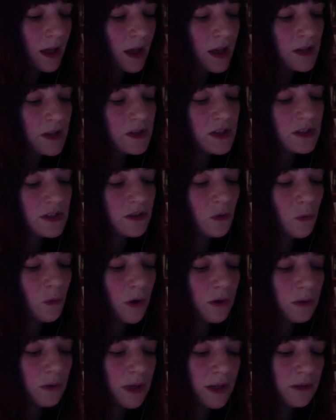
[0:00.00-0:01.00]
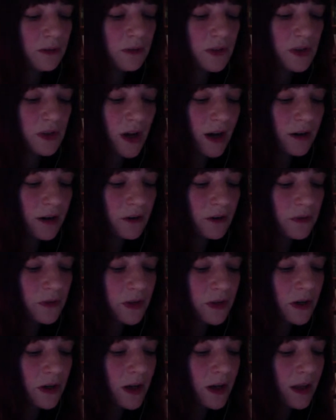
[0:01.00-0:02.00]
She is an award-winning
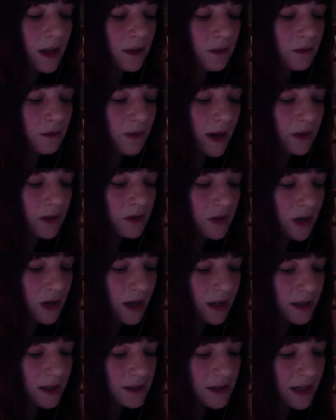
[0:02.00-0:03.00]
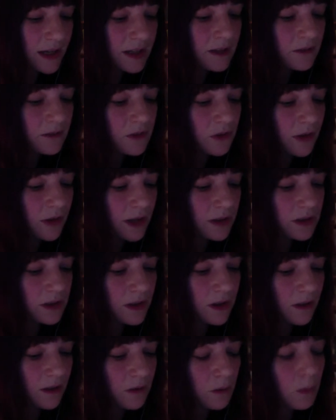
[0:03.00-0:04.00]
photographer, the founder and executive
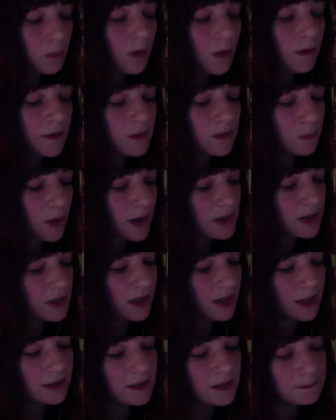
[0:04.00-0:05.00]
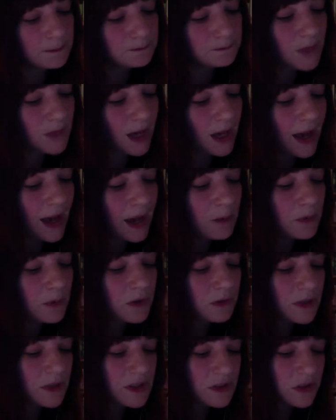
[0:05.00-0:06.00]
director of the Polis Project, a
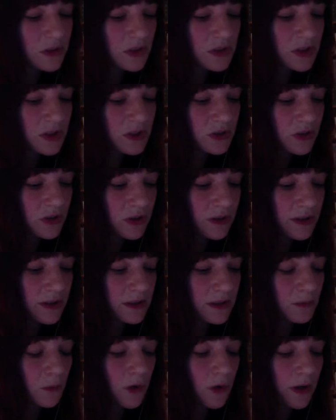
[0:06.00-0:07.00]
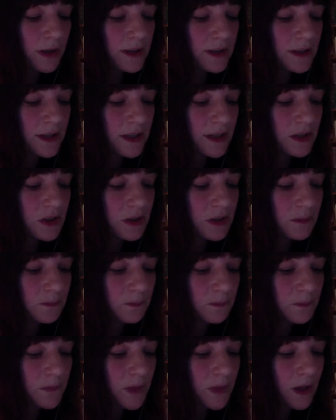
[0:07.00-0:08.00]
hybrid research and journalism organization.
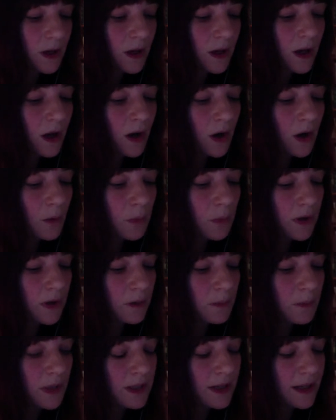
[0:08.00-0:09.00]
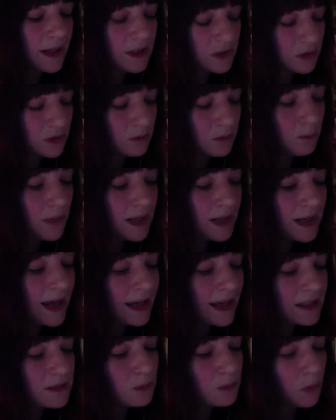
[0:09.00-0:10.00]
Her book,
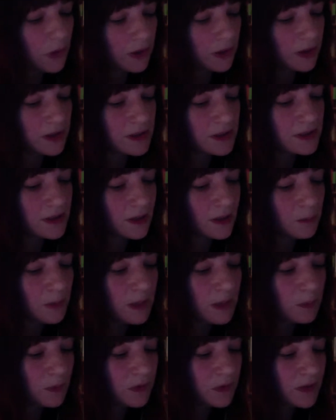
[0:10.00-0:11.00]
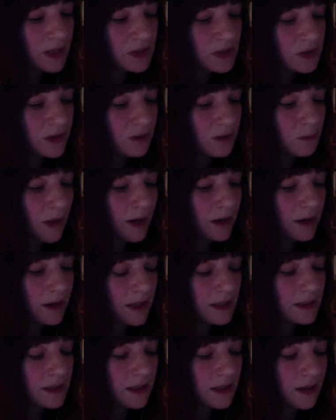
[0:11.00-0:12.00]
Midnight's Borders, A People's History of Modern
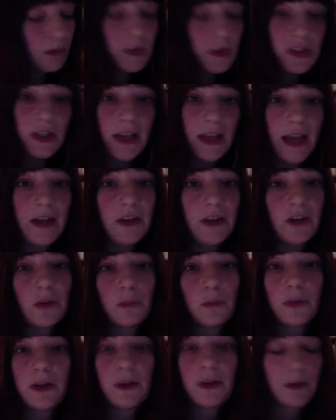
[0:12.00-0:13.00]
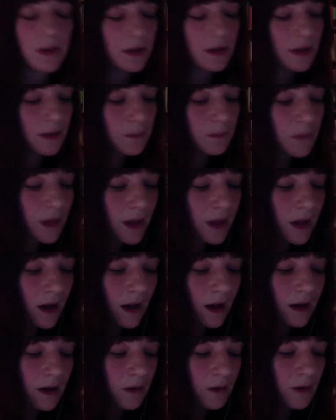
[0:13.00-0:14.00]
India, which again you can pre-order
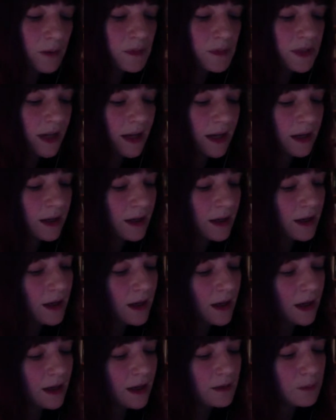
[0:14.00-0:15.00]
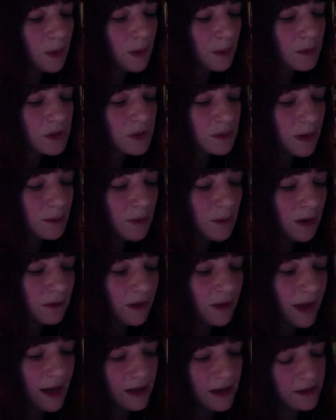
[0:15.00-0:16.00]
on our website, is published by
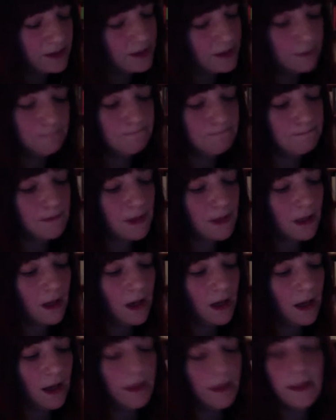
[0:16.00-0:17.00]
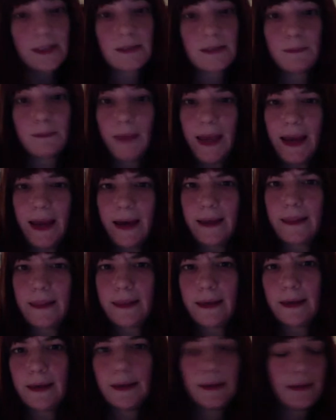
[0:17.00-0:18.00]
Melville House this May, I
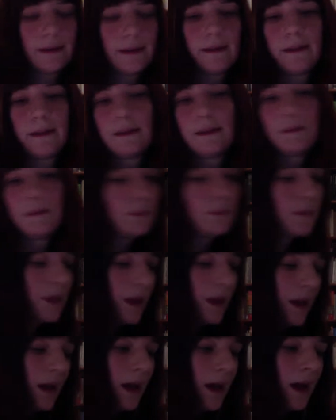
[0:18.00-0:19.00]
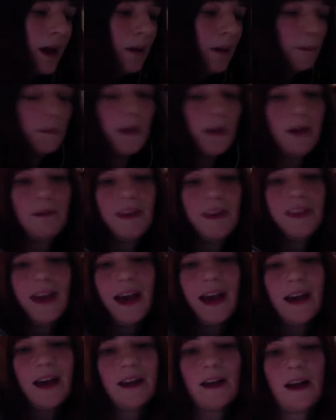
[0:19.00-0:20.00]
think. And with
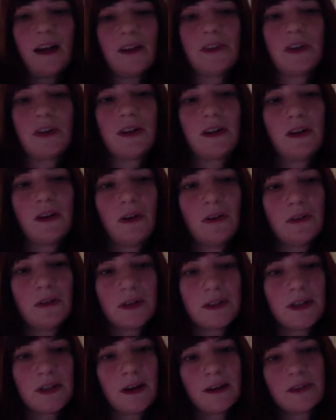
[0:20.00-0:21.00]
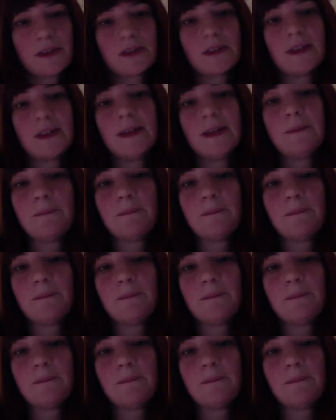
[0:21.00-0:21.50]
that, I'll turn it over to Anjali.